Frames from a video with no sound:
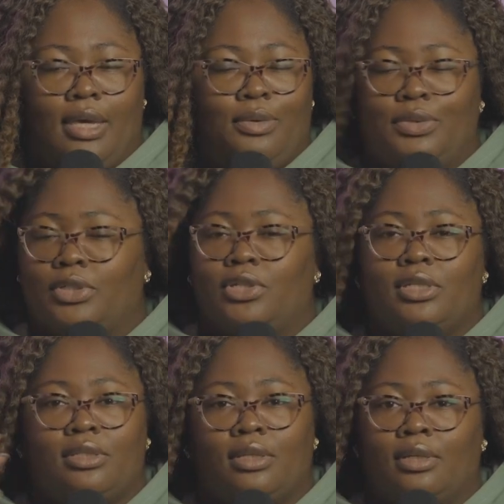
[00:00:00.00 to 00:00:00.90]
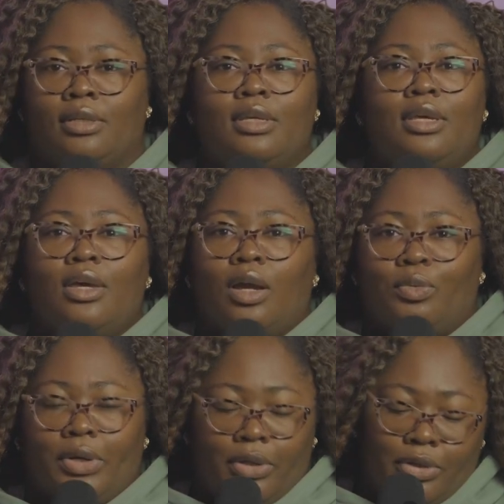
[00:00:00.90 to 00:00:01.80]
It was just a
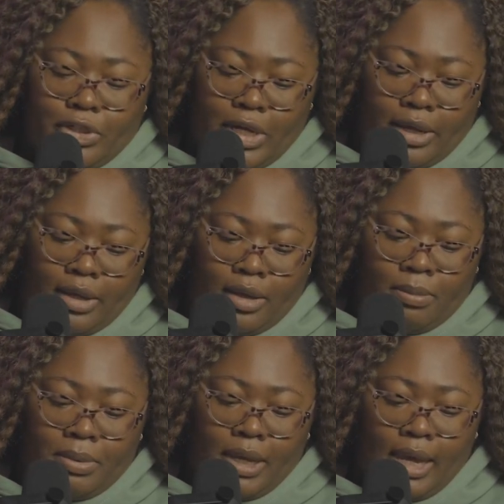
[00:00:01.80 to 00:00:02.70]
regular checkup,